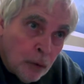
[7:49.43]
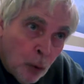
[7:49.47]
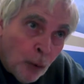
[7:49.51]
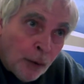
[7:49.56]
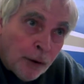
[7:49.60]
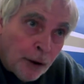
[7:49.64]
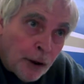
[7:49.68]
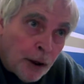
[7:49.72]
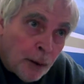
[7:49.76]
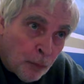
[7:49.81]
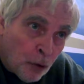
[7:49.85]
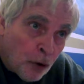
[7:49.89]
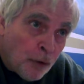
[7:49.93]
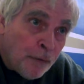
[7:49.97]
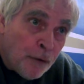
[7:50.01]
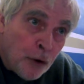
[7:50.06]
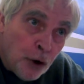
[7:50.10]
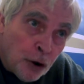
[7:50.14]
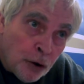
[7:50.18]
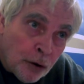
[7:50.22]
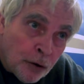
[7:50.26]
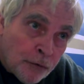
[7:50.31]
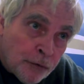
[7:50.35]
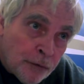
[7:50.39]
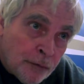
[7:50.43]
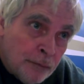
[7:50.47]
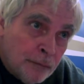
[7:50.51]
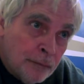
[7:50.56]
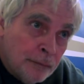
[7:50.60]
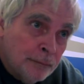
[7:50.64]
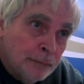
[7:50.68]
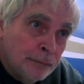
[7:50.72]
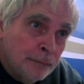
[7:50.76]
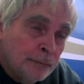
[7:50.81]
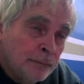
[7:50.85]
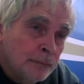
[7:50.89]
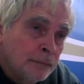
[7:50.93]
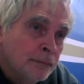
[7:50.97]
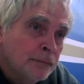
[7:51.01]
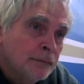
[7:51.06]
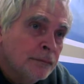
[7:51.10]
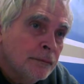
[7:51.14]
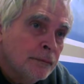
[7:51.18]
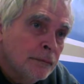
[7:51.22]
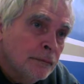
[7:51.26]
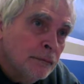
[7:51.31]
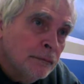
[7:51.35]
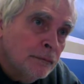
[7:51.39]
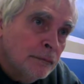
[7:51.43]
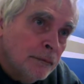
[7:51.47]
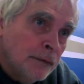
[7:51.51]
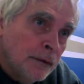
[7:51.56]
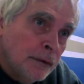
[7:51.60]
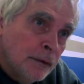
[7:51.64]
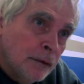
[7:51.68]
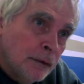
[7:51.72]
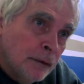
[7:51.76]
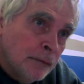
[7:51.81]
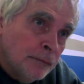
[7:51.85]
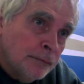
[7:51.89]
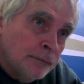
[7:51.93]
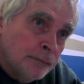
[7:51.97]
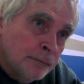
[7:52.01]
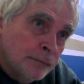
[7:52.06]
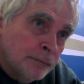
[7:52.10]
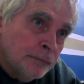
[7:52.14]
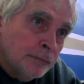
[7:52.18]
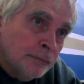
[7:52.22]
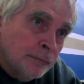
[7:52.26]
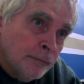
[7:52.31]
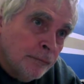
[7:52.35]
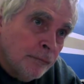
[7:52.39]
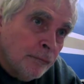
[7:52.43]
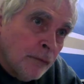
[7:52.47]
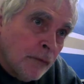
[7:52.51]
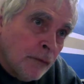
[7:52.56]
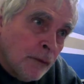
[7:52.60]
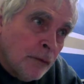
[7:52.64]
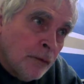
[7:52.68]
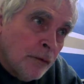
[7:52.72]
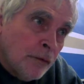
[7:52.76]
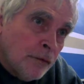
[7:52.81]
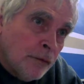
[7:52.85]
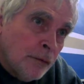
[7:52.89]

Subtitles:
quite a number of years. You know.